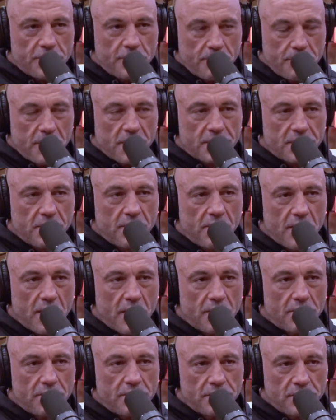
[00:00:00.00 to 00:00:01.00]
You must know
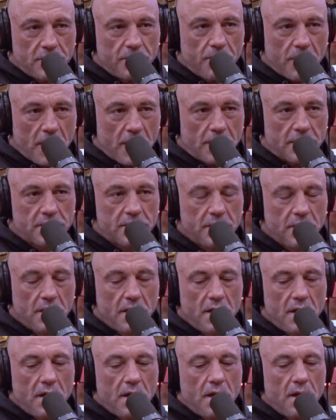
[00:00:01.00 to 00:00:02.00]
how to box
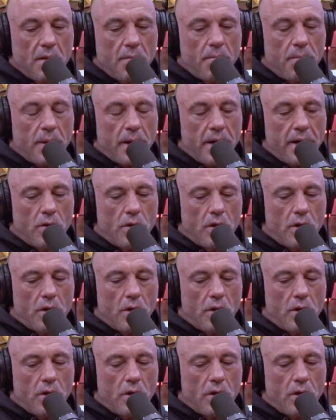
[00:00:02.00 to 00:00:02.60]
but